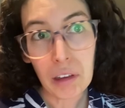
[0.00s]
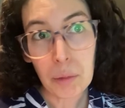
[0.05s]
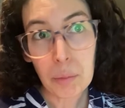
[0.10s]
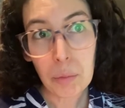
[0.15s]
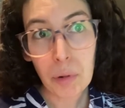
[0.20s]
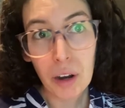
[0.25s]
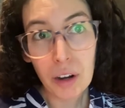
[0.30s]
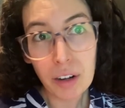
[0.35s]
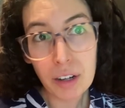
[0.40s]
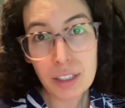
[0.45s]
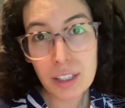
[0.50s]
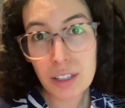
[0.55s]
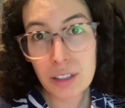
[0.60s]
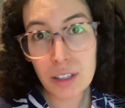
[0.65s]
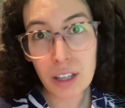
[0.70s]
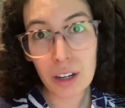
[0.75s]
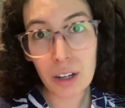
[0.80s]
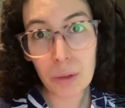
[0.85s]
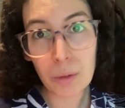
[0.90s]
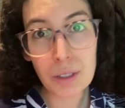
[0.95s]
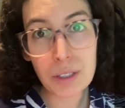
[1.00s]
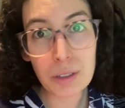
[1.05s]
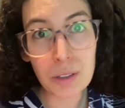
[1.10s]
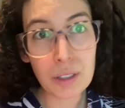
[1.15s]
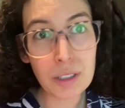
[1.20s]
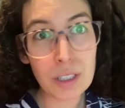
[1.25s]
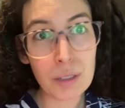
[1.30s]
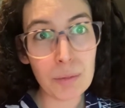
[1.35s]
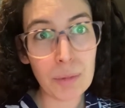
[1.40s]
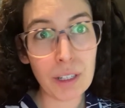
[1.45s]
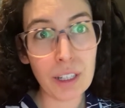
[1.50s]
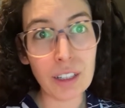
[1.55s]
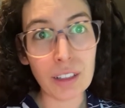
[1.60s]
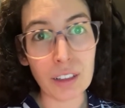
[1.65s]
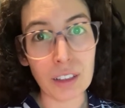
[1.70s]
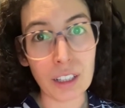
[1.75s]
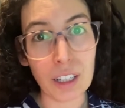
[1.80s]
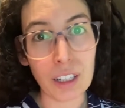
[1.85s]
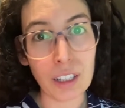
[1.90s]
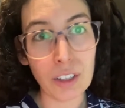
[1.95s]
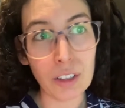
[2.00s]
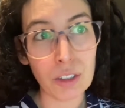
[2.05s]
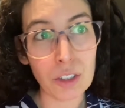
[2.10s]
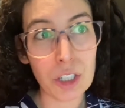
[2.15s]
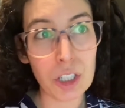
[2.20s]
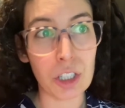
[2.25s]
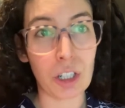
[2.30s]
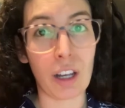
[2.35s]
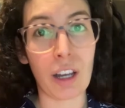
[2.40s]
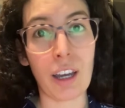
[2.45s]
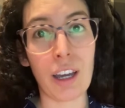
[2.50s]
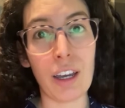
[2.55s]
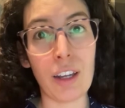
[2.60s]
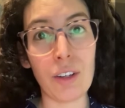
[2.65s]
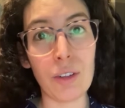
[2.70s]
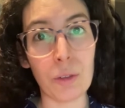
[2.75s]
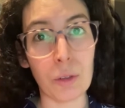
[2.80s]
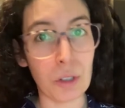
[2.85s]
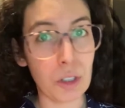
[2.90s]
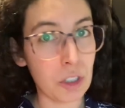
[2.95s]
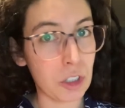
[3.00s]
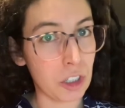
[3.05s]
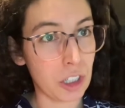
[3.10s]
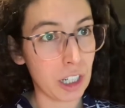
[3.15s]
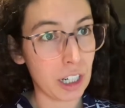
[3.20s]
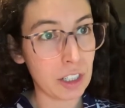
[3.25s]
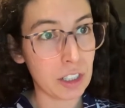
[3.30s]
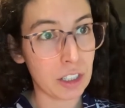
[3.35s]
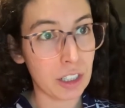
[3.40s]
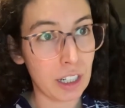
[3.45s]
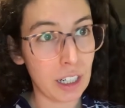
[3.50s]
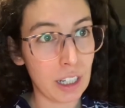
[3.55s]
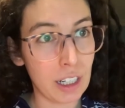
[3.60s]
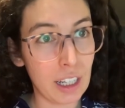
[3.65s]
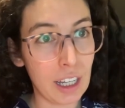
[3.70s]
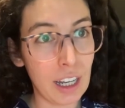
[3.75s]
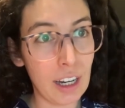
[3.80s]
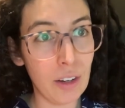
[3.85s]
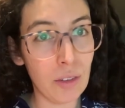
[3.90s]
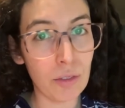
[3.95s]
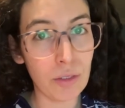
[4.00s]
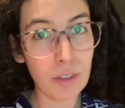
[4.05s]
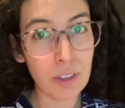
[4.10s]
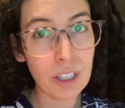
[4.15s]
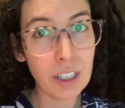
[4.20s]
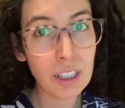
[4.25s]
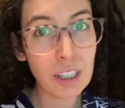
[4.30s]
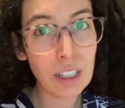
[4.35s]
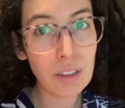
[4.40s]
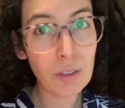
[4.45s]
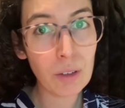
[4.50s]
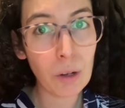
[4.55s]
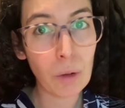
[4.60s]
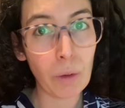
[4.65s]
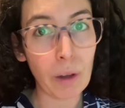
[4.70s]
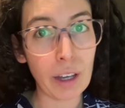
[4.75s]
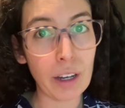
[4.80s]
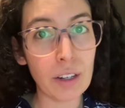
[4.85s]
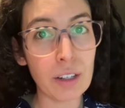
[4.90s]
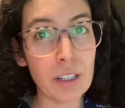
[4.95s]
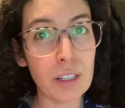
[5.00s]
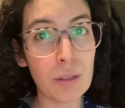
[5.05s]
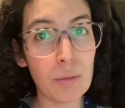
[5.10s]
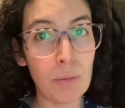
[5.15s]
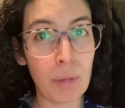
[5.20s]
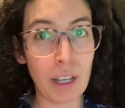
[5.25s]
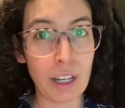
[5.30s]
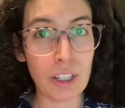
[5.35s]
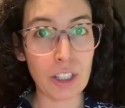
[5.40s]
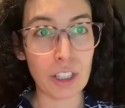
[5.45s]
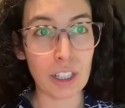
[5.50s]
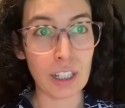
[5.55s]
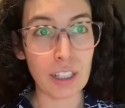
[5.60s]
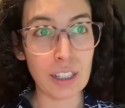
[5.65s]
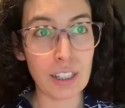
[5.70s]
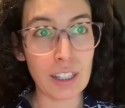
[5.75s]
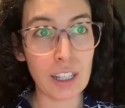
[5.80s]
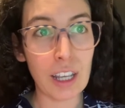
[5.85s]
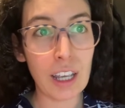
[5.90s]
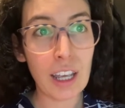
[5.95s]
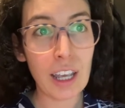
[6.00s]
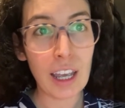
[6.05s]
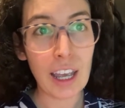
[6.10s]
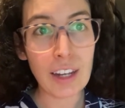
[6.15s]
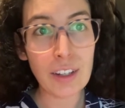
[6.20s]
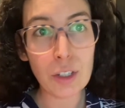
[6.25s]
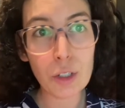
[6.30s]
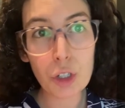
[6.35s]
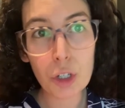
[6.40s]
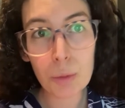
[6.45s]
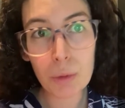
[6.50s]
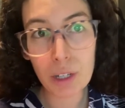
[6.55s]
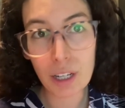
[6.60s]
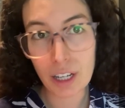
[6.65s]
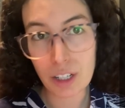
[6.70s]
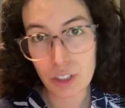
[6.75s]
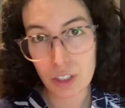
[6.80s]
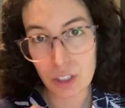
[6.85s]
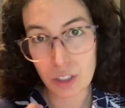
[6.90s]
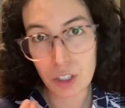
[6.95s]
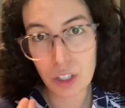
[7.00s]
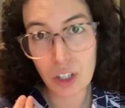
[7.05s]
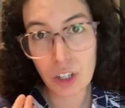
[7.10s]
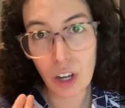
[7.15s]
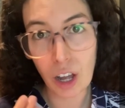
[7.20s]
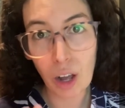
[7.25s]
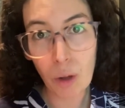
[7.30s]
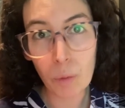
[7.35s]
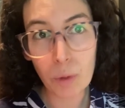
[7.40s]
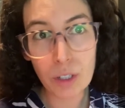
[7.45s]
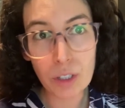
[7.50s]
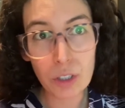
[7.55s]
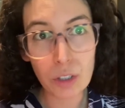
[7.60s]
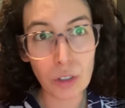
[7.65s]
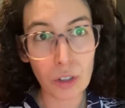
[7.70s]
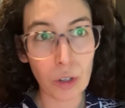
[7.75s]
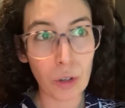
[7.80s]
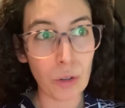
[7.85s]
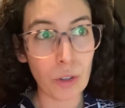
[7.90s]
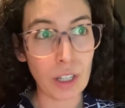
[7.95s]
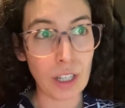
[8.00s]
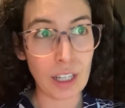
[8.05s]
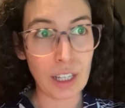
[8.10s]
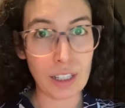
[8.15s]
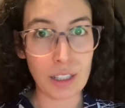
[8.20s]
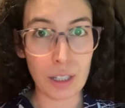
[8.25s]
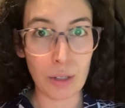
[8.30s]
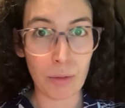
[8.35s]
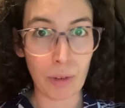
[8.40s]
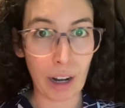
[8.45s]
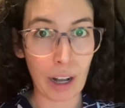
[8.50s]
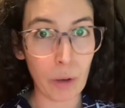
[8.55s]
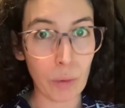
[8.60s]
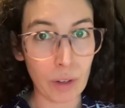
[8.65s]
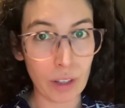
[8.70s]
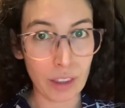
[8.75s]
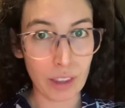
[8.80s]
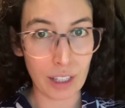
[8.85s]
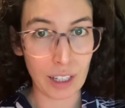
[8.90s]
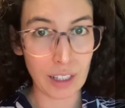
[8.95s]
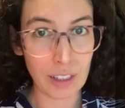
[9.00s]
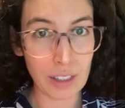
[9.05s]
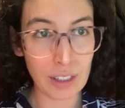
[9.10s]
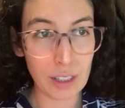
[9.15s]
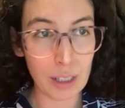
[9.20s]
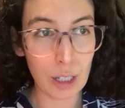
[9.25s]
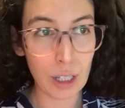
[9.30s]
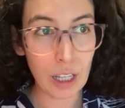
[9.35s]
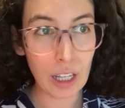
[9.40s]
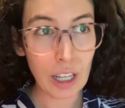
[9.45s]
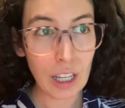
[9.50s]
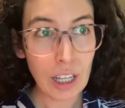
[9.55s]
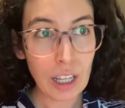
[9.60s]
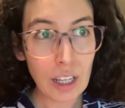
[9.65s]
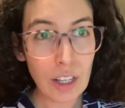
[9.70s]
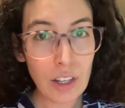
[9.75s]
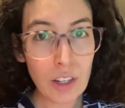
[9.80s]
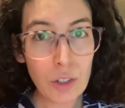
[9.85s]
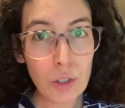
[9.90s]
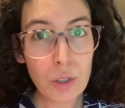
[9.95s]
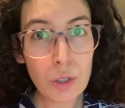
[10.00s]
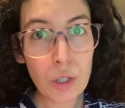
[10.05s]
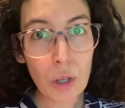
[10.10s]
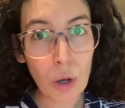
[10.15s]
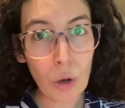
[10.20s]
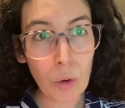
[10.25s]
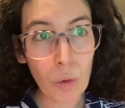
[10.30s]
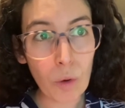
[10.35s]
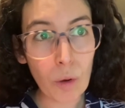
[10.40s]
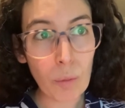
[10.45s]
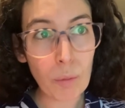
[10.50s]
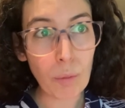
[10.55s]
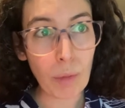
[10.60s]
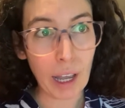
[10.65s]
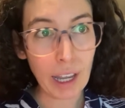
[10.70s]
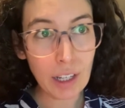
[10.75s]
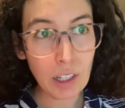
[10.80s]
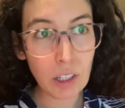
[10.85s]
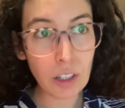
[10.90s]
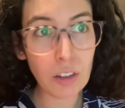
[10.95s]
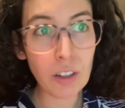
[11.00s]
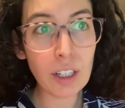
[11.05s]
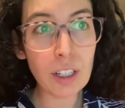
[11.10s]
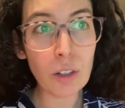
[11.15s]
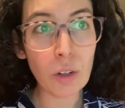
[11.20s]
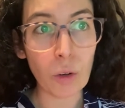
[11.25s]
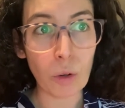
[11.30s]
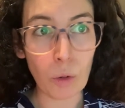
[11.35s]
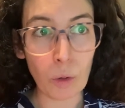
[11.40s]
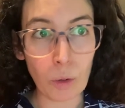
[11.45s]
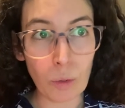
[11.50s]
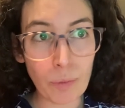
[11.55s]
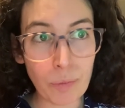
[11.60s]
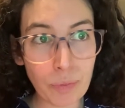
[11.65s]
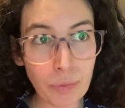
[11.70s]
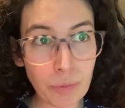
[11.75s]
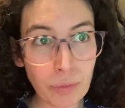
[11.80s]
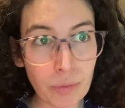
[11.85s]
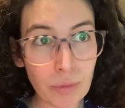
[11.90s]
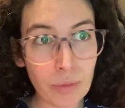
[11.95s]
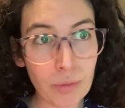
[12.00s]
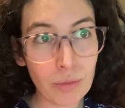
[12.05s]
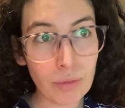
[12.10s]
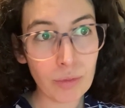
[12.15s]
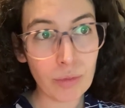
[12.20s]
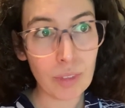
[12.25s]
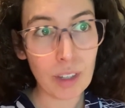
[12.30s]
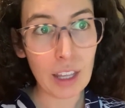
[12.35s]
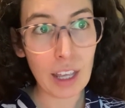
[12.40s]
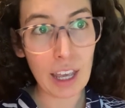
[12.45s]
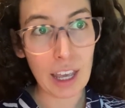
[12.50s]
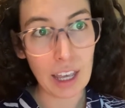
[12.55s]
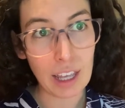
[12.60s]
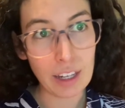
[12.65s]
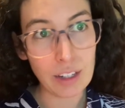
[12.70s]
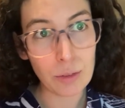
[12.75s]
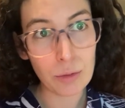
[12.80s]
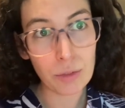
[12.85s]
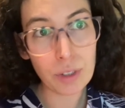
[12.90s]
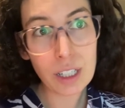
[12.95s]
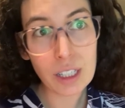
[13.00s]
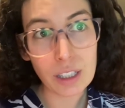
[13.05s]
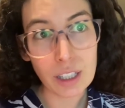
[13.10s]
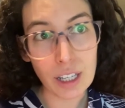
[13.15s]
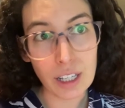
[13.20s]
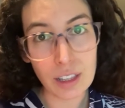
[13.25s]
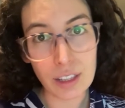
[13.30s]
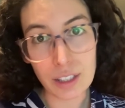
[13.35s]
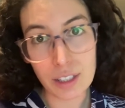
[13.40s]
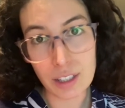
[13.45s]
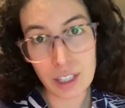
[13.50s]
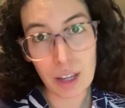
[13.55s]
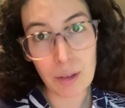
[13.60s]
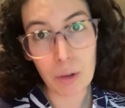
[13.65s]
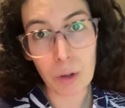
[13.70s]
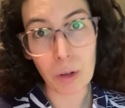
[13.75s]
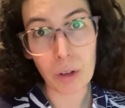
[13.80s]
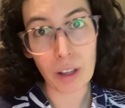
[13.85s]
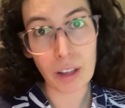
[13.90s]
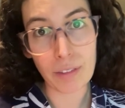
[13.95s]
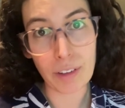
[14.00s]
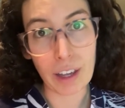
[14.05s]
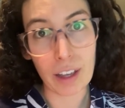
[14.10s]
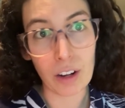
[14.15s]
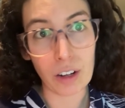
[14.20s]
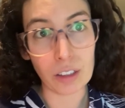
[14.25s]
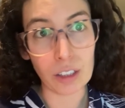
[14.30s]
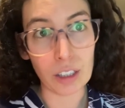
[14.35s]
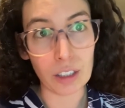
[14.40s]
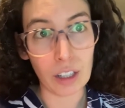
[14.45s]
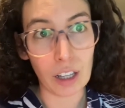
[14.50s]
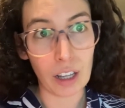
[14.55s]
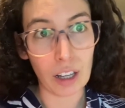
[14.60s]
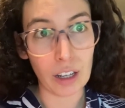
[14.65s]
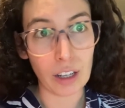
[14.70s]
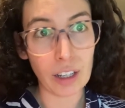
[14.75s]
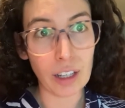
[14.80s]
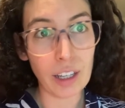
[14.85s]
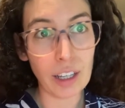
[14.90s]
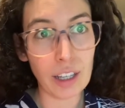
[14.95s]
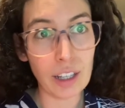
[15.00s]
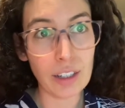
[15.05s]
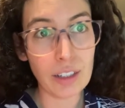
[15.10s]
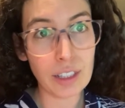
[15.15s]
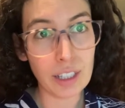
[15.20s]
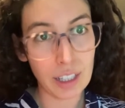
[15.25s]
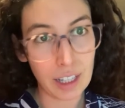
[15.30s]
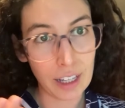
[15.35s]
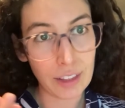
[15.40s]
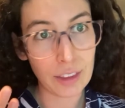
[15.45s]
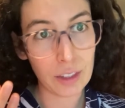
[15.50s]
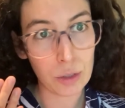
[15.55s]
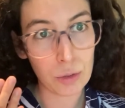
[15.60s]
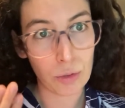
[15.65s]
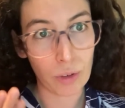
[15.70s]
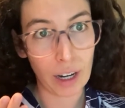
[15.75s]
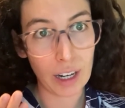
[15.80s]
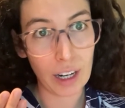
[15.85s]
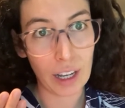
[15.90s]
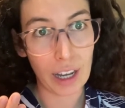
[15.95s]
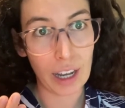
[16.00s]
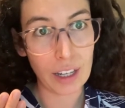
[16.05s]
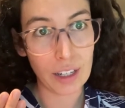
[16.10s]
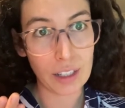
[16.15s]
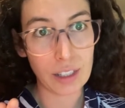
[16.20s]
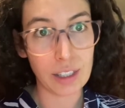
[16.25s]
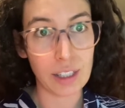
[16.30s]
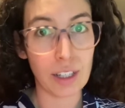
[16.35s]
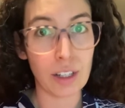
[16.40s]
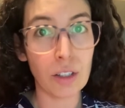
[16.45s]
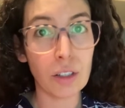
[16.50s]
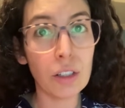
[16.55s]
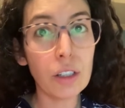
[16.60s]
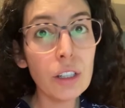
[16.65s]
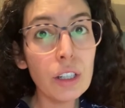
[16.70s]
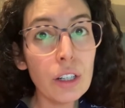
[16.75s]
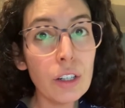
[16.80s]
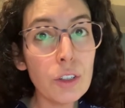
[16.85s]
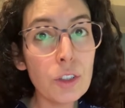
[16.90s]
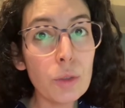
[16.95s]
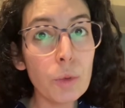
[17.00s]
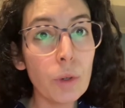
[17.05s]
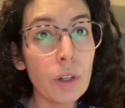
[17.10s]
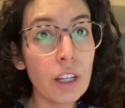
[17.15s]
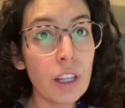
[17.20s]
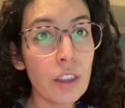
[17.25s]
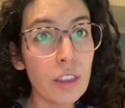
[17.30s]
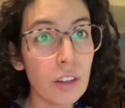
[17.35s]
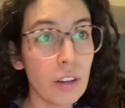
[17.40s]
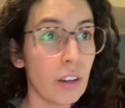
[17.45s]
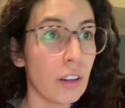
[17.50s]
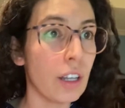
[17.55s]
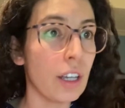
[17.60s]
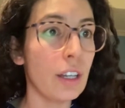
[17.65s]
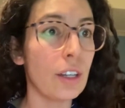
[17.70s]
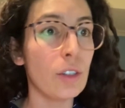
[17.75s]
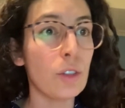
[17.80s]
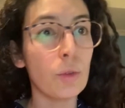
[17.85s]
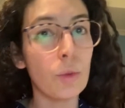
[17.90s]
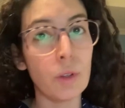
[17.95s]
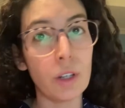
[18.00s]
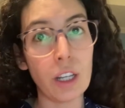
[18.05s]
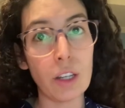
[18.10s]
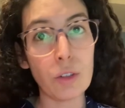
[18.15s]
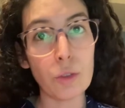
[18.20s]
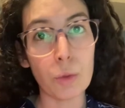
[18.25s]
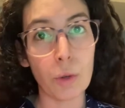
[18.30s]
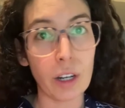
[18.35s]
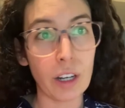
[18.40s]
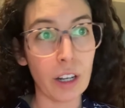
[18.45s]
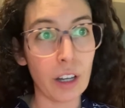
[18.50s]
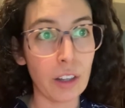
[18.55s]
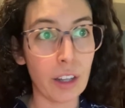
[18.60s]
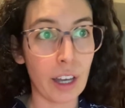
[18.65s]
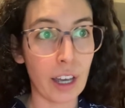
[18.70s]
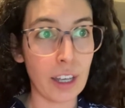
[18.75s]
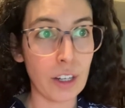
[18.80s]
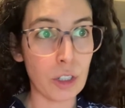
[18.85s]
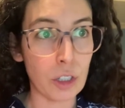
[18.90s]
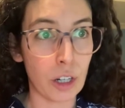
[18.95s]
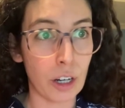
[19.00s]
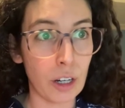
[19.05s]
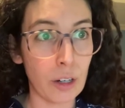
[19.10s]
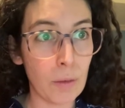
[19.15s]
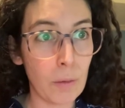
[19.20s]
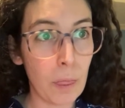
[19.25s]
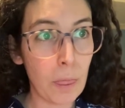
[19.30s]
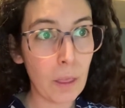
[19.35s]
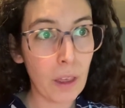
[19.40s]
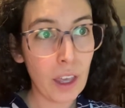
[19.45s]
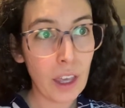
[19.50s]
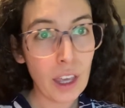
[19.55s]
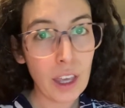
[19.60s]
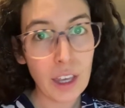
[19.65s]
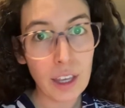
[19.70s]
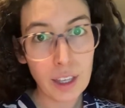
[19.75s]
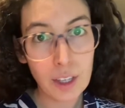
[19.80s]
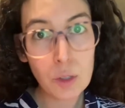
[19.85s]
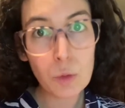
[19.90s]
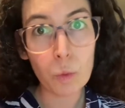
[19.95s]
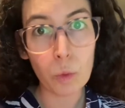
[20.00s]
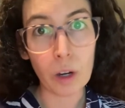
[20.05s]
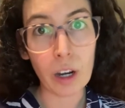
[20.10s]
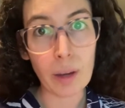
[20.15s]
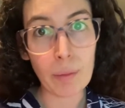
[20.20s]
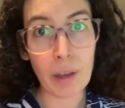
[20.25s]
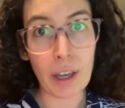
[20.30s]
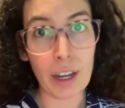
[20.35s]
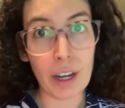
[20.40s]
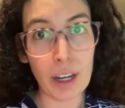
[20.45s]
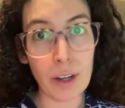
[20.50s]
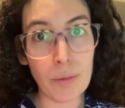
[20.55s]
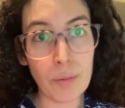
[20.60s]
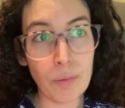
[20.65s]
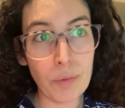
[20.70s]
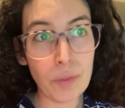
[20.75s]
Progress is not always going to be a linear shot or trajectory, and it really requires some patience and determination to not want to go the easy route with this. So my current goal, and really the same goal I've had all along, to get this right eye to see a clear 2030 to 2020 on the eye chart, is where I'm headed.